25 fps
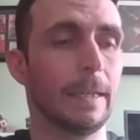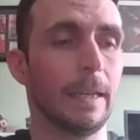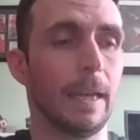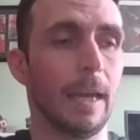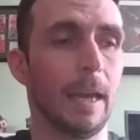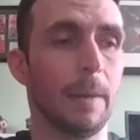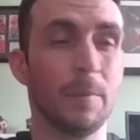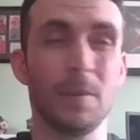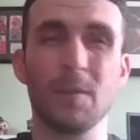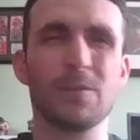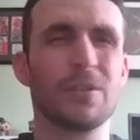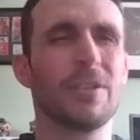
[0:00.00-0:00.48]

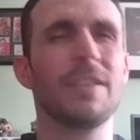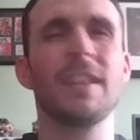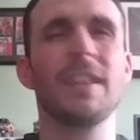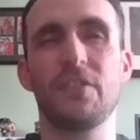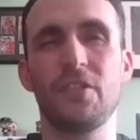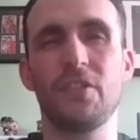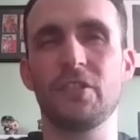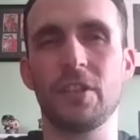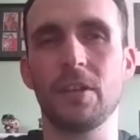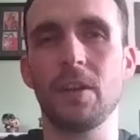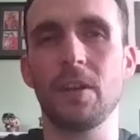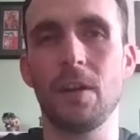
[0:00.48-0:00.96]
But also
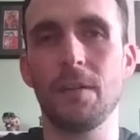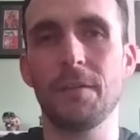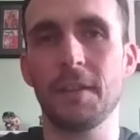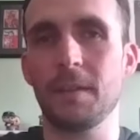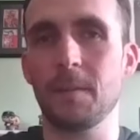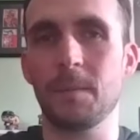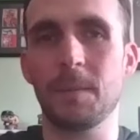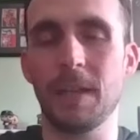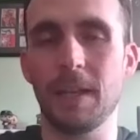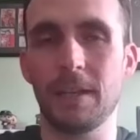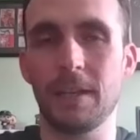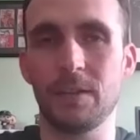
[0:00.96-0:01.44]
there's just a lot of
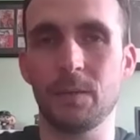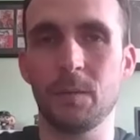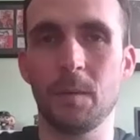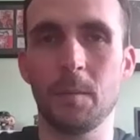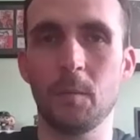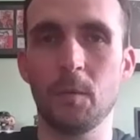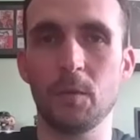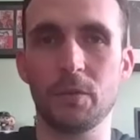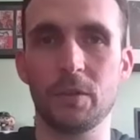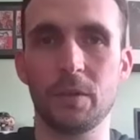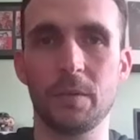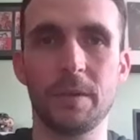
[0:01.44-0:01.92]
other players who are
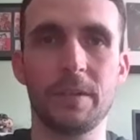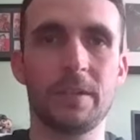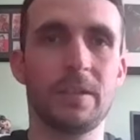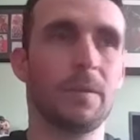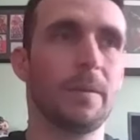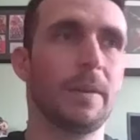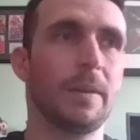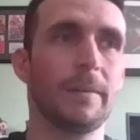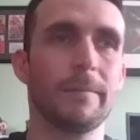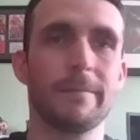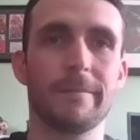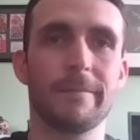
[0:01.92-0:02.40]
more suited
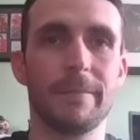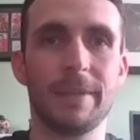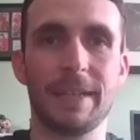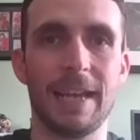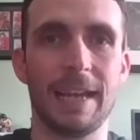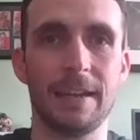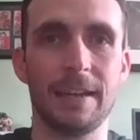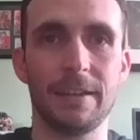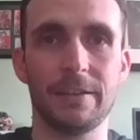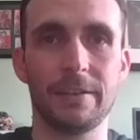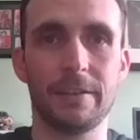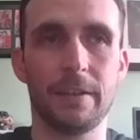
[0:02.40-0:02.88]
to it.
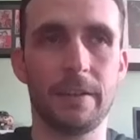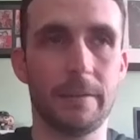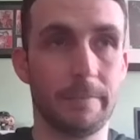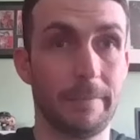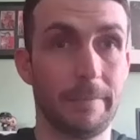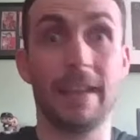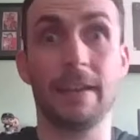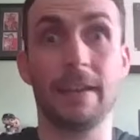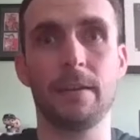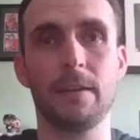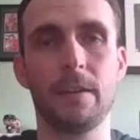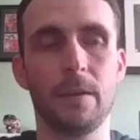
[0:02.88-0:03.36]

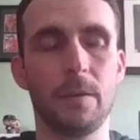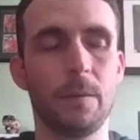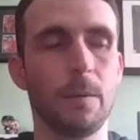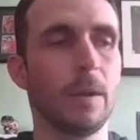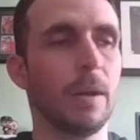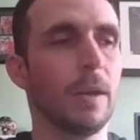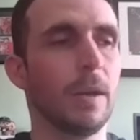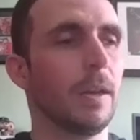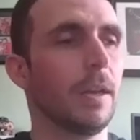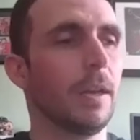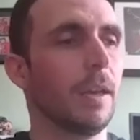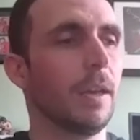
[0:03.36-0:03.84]
McAllister, Endo,
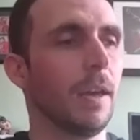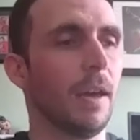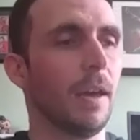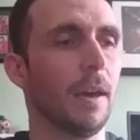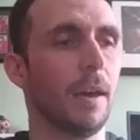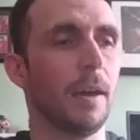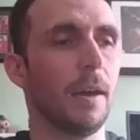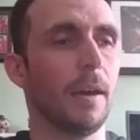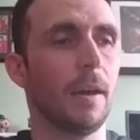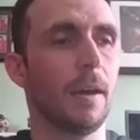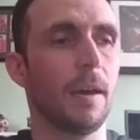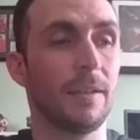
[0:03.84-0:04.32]

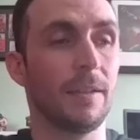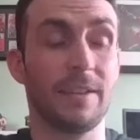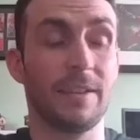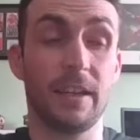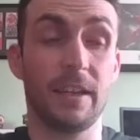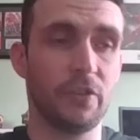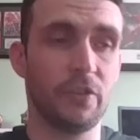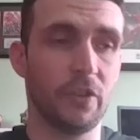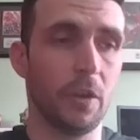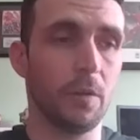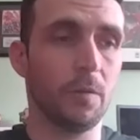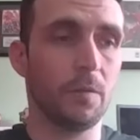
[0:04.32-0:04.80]
I
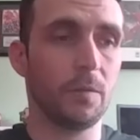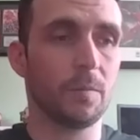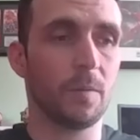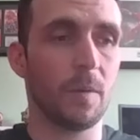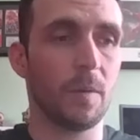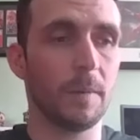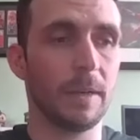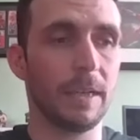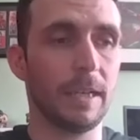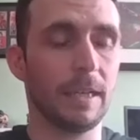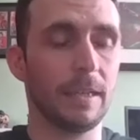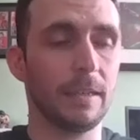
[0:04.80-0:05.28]
say Jones
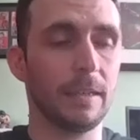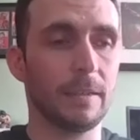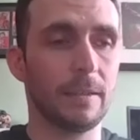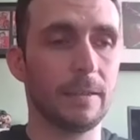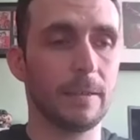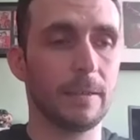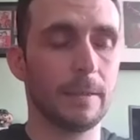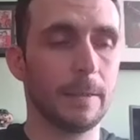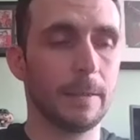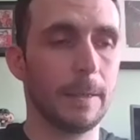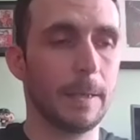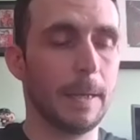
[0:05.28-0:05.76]
probably
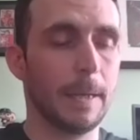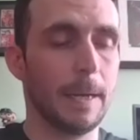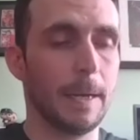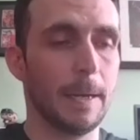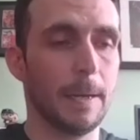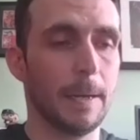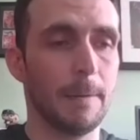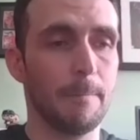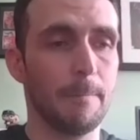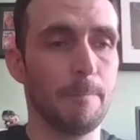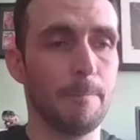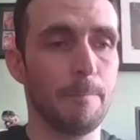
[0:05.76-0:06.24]
is,
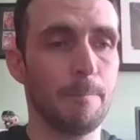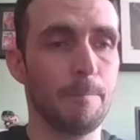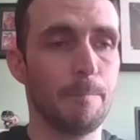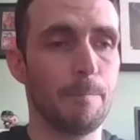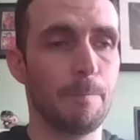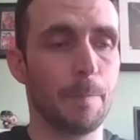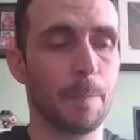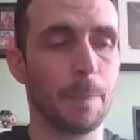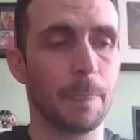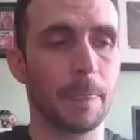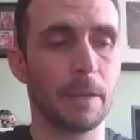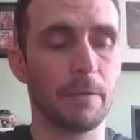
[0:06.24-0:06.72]

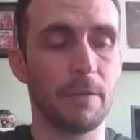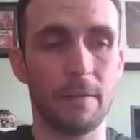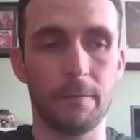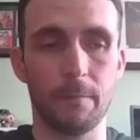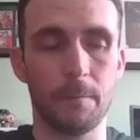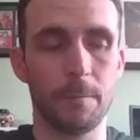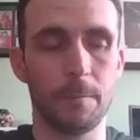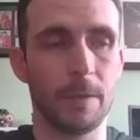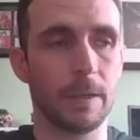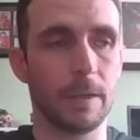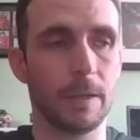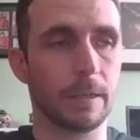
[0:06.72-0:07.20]

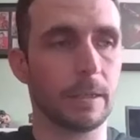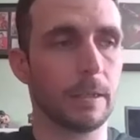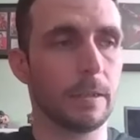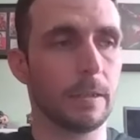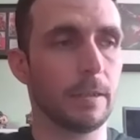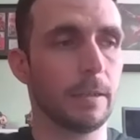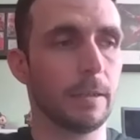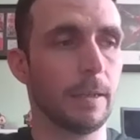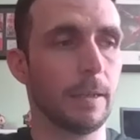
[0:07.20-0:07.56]
Gravenberch.